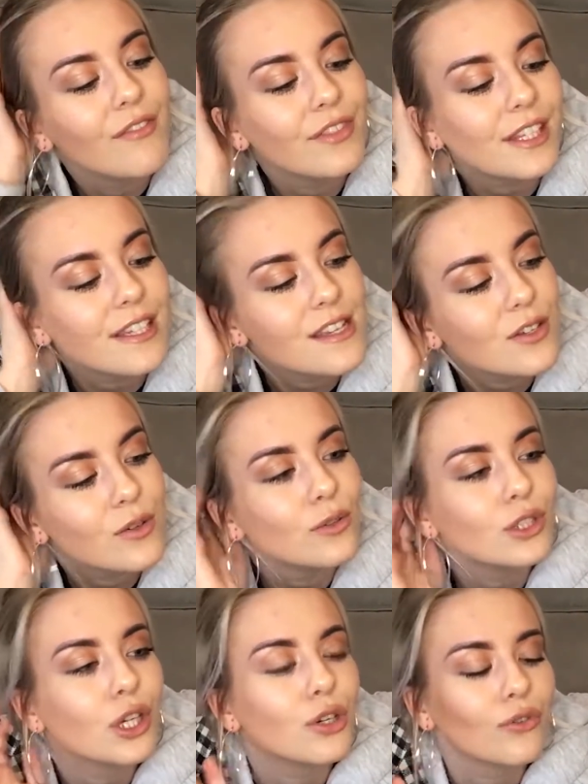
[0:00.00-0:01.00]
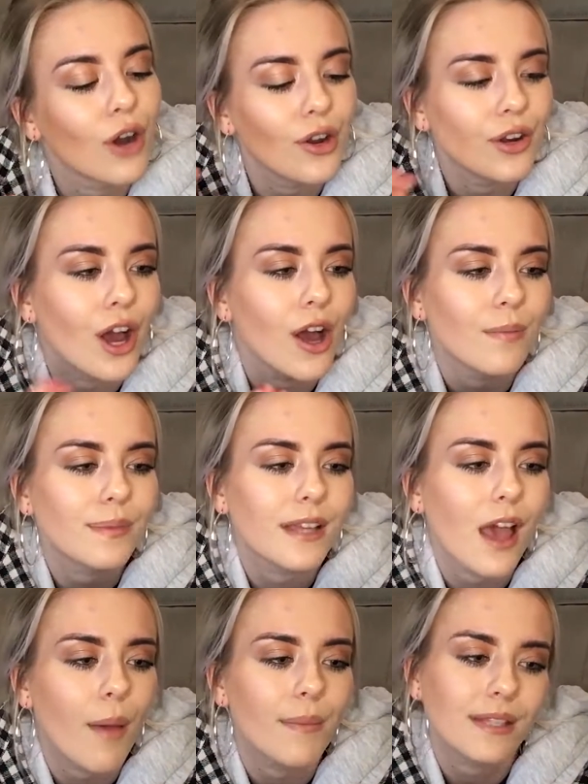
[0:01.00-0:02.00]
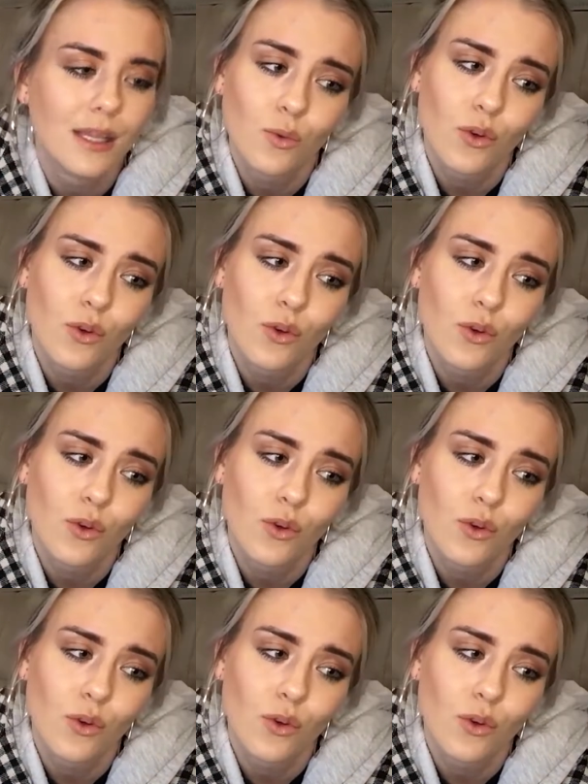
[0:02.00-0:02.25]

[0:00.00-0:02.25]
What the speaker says: This is called Grown Ups. It says,